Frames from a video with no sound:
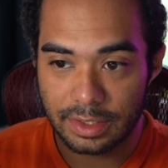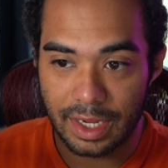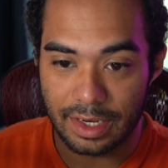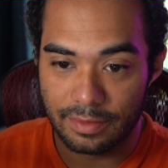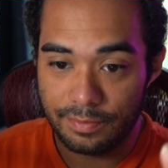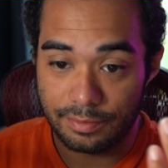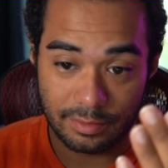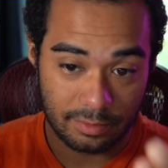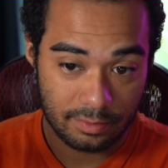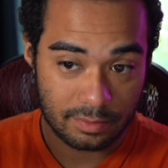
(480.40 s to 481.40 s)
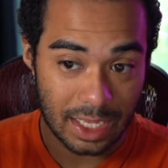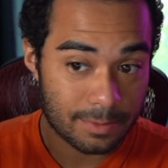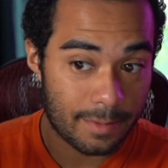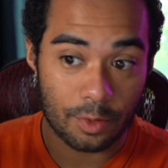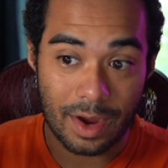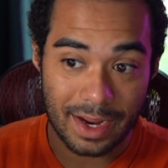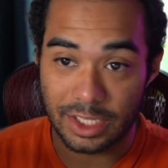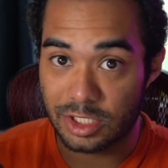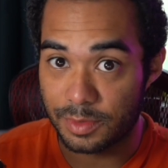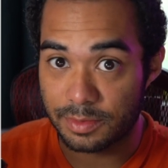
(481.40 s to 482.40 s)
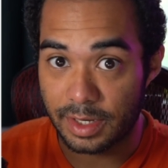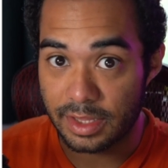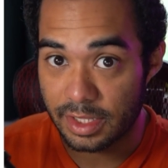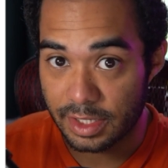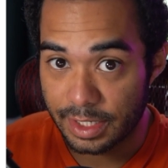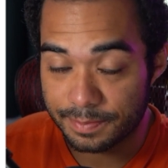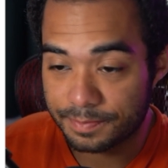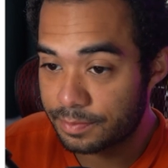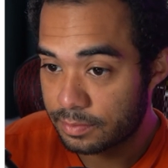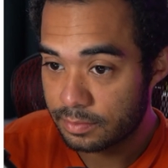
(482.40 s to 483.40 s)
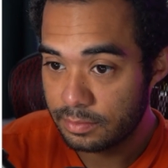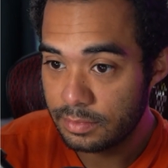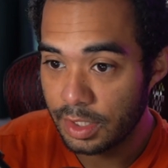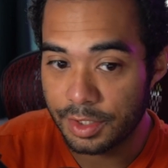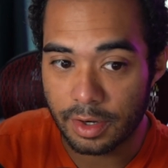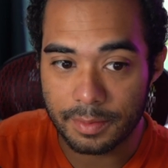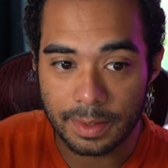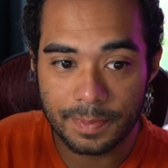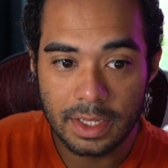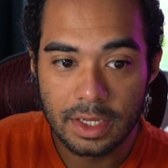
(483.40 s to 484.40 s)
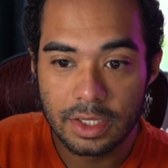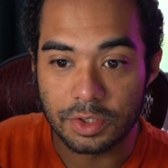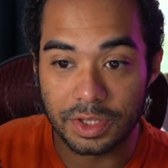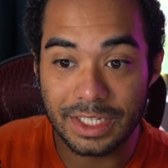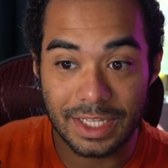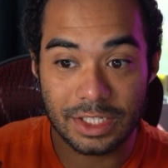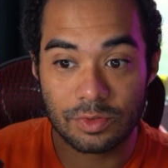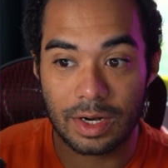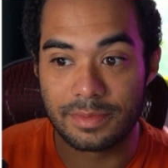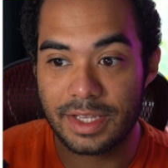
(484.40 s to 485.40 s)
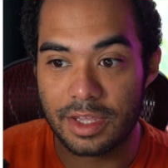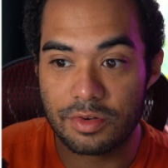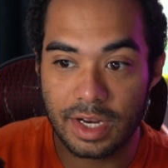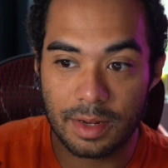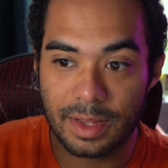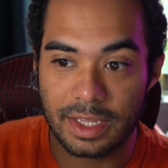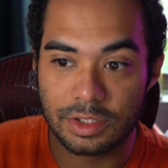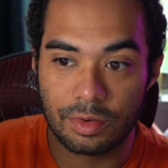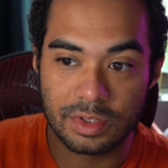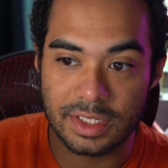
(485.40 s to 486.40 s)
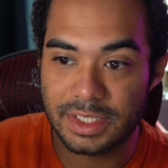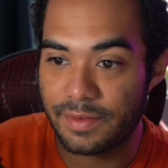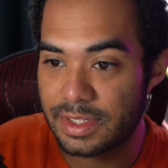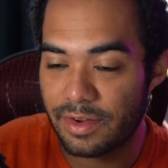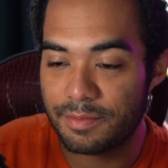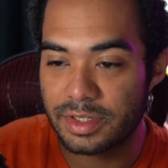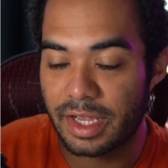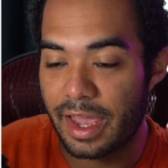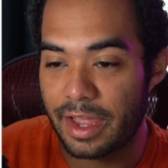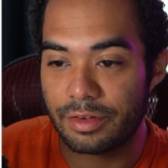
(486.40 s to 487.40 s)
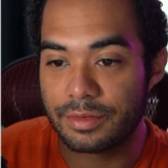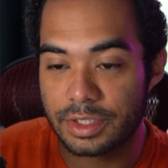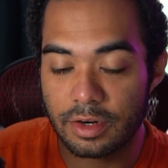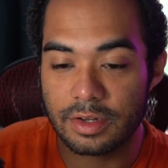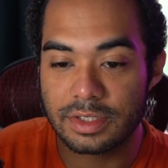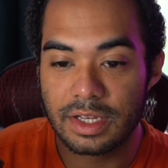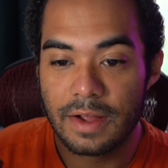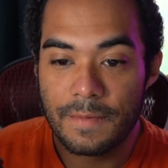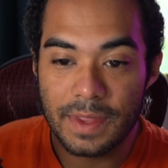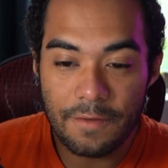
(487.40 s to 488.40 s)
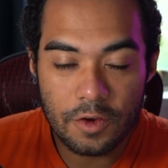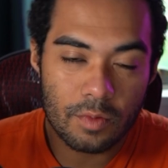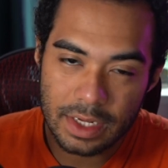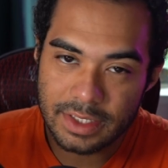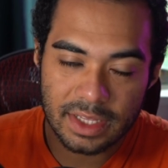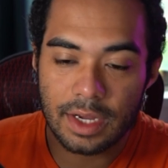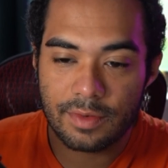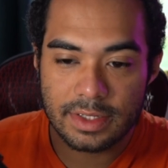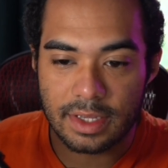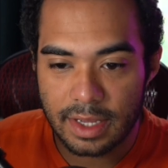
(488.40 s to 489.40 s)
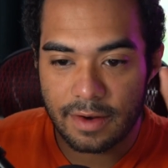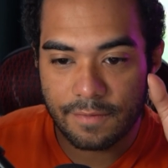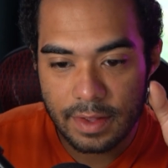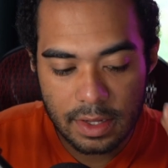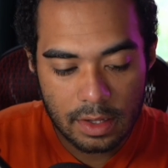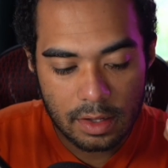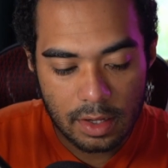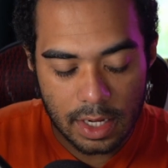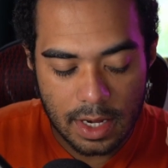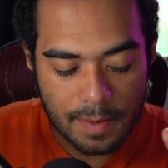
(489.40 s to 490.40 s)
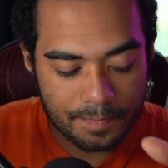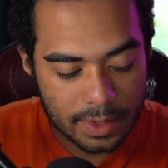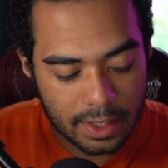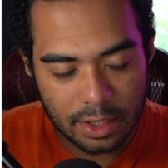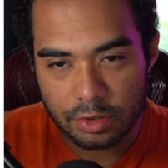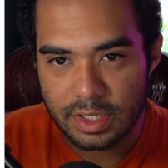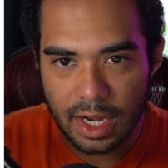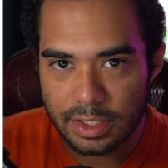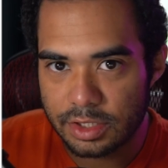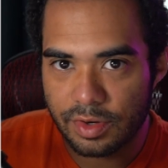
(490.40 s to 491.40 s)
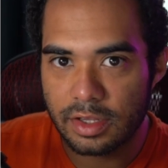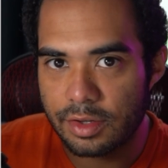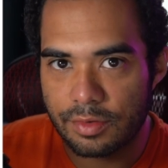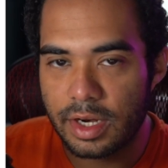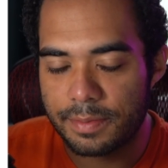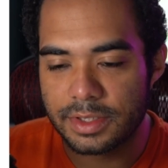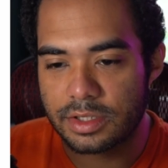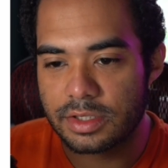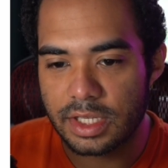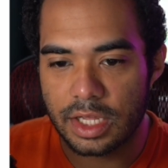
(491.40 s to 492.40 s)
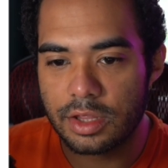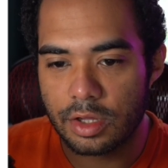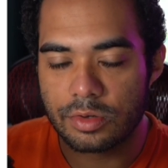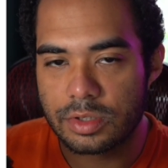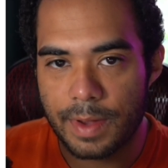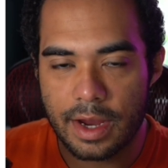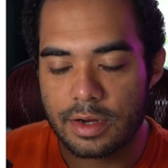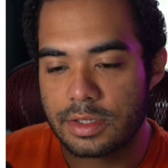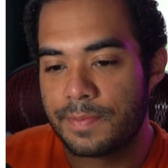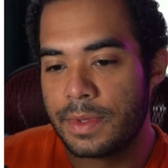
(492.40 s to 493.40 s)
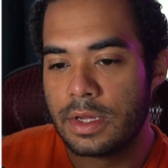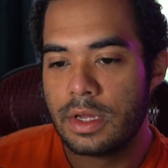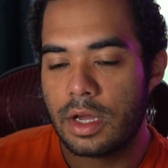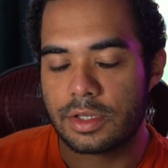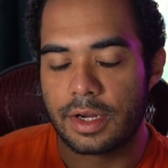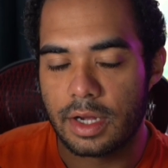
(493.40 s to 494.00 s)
and that's probably why I got so much money the other day. You know what I mean? So this is what I'm saying. You can end up getting 277% annual returns if you want to take that risk and kind of get those concentrated liquidity positions in those pairs. For